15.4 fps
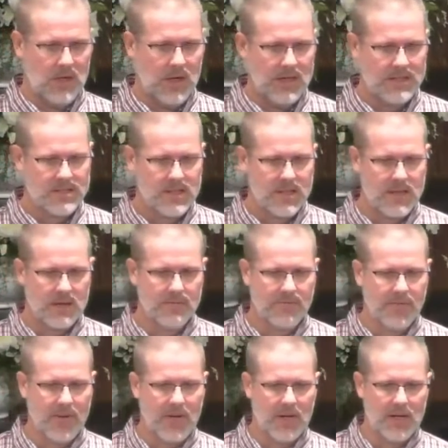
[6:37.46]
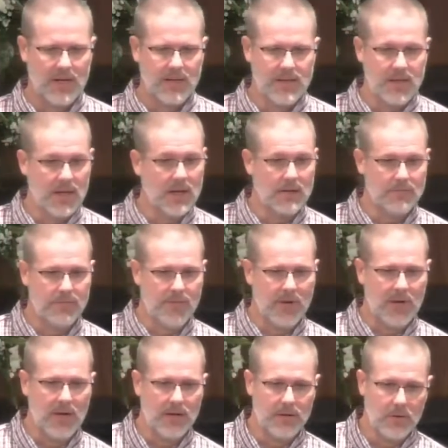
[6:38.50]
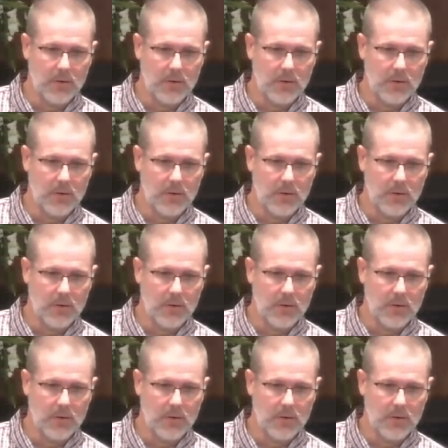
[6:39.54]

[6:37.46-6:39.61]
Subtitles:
I say I'm fine, yeah, I'm fine,